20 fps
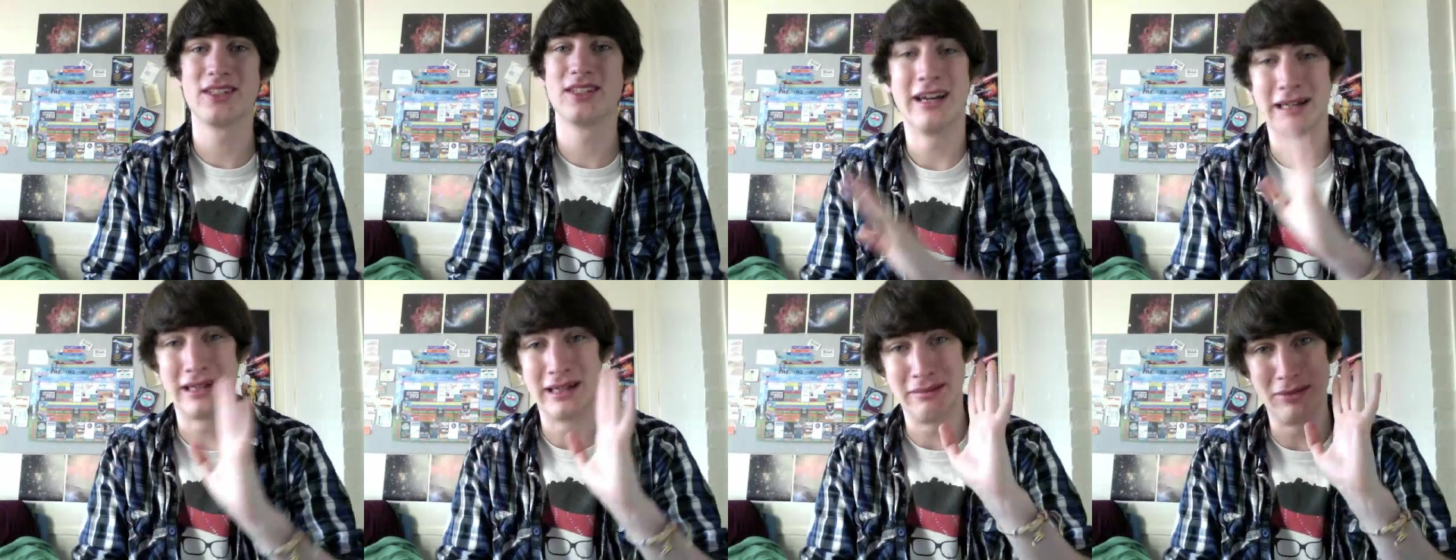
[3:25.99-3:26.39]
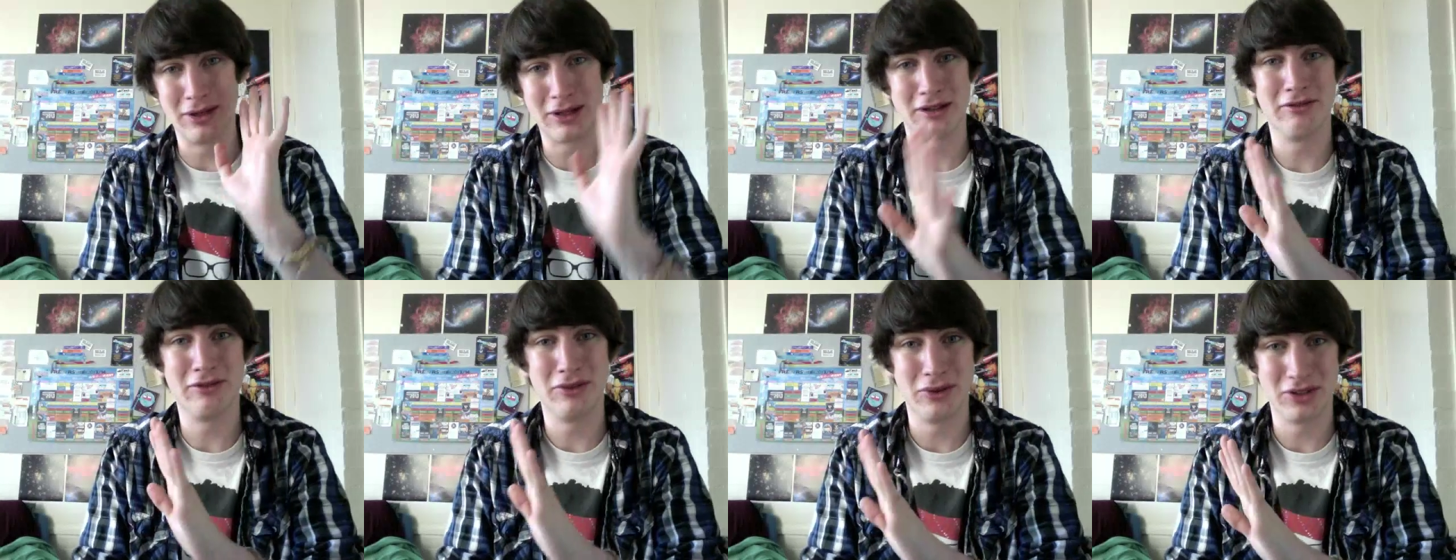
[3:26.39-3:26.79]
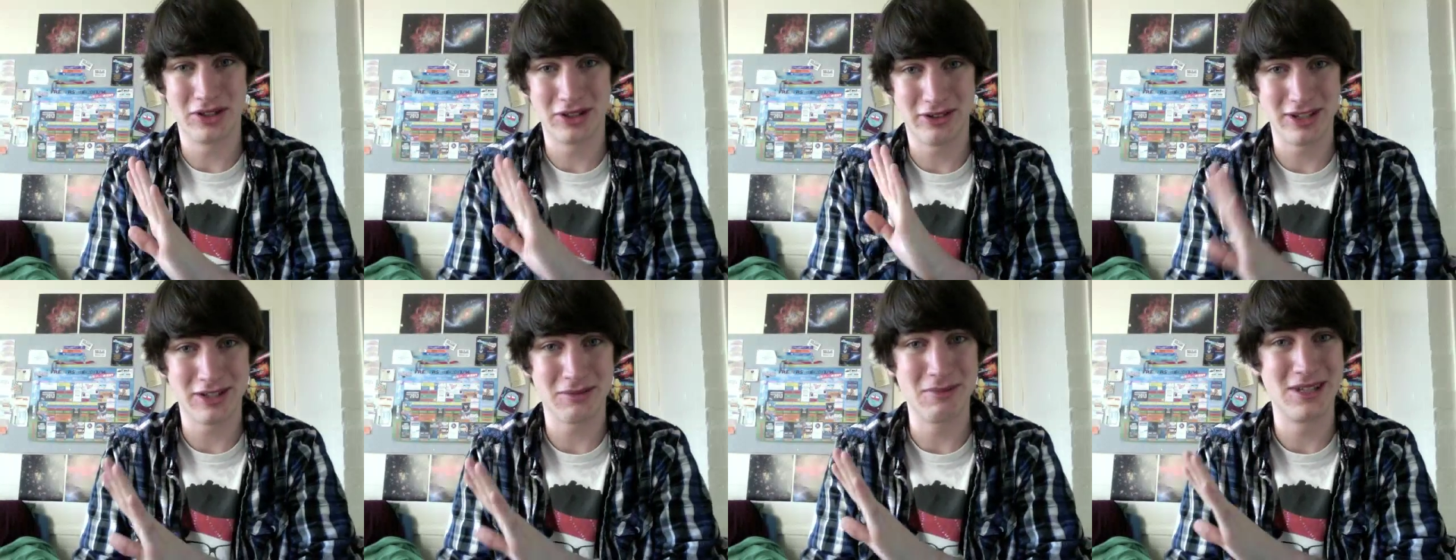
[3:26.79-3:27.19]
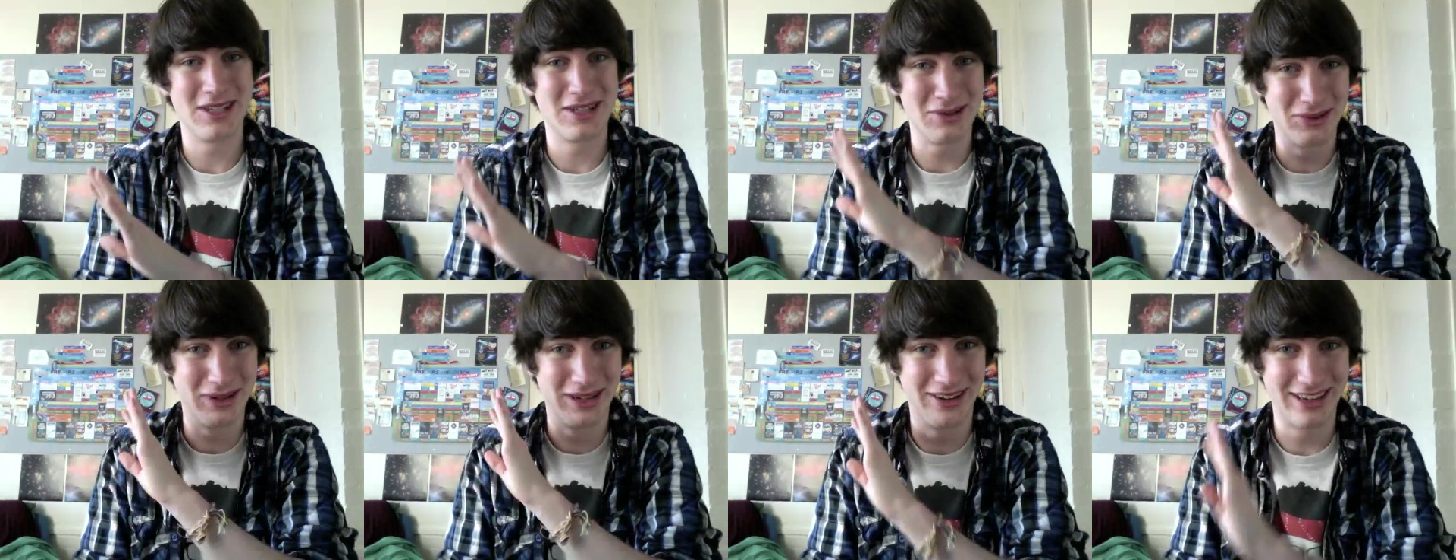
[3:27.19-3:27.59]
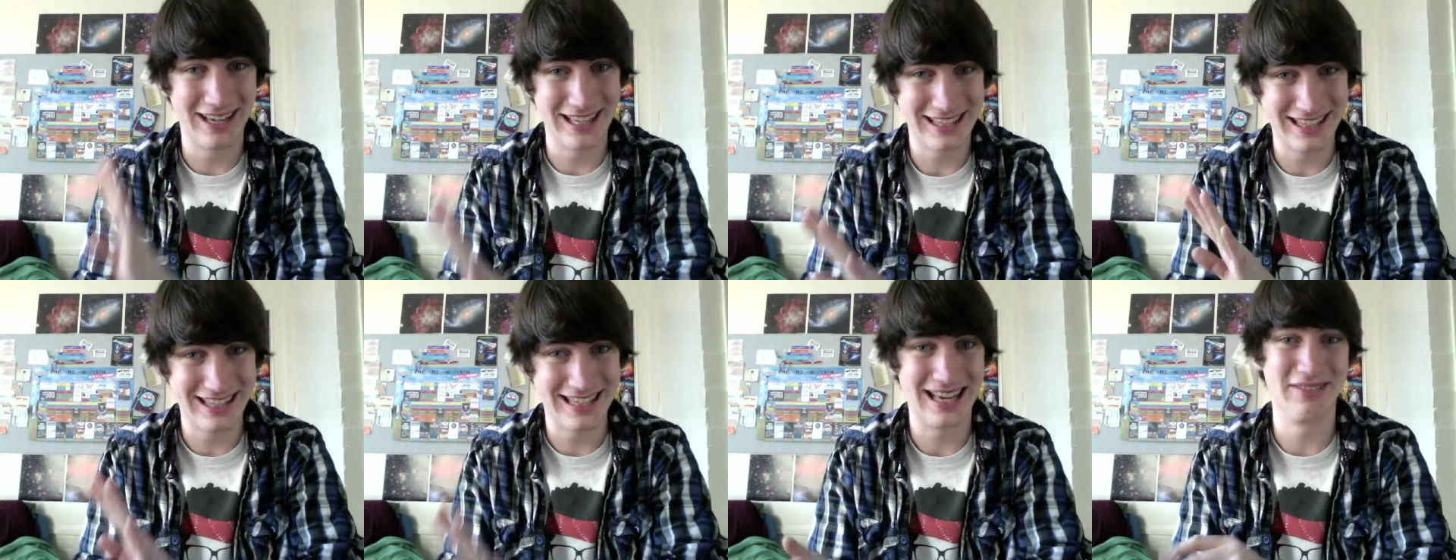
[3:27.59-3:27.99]
I'm looking forward to Christmas when I get
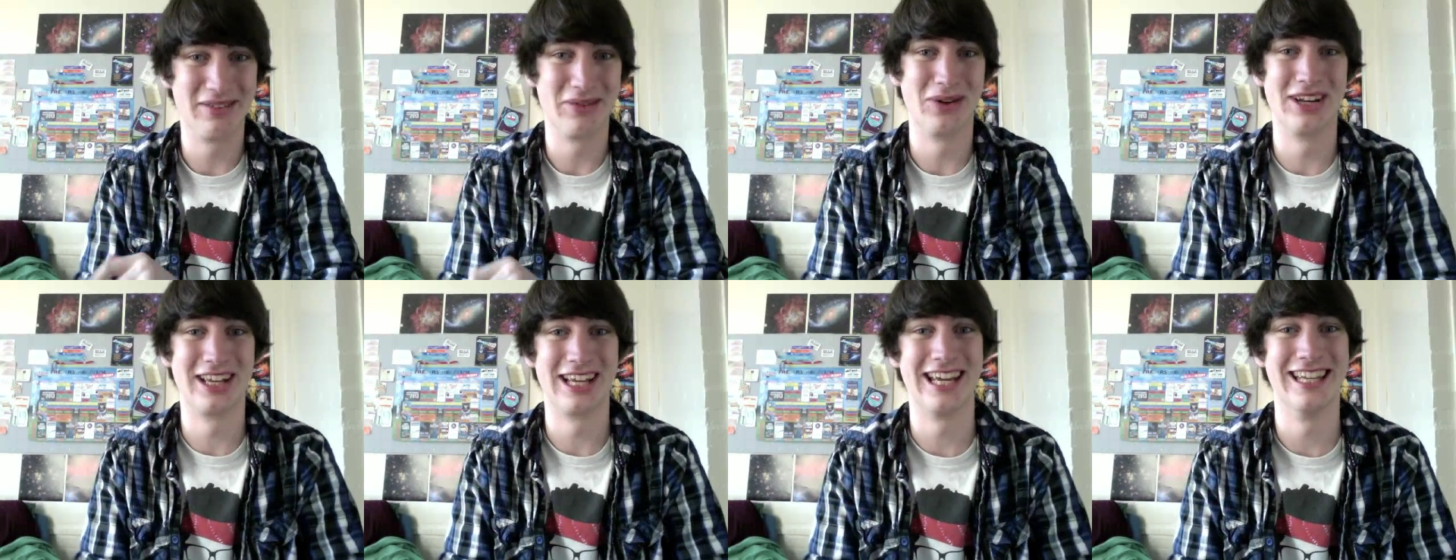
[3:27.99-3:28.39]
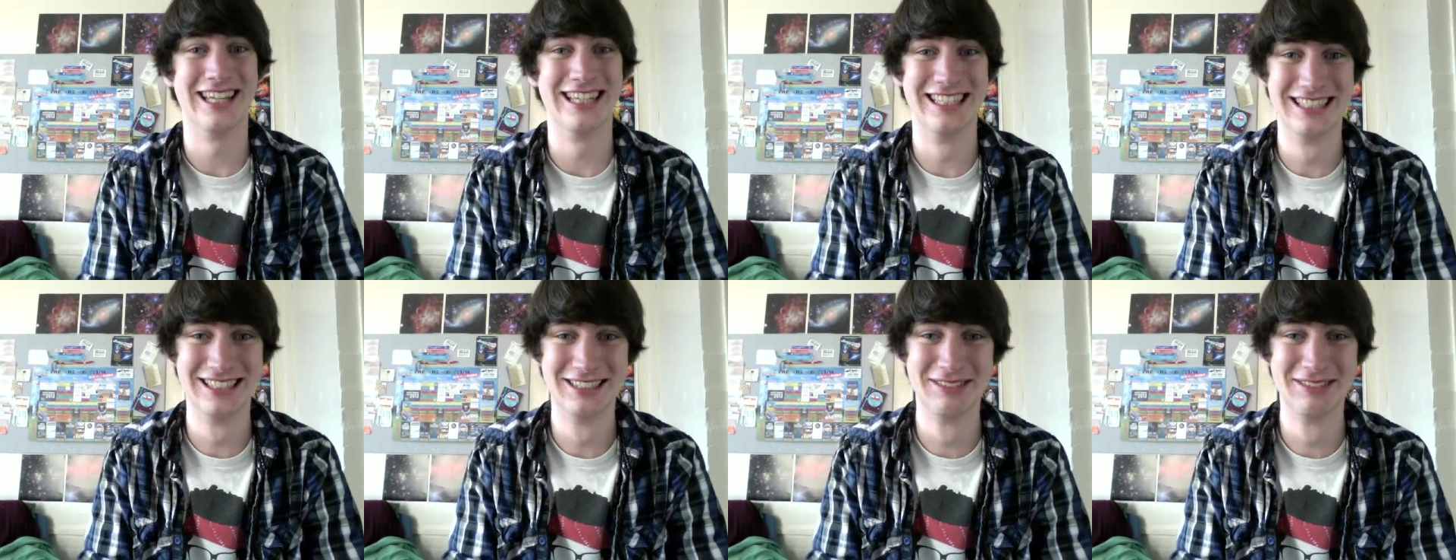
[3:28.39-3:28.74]
to see everyone again.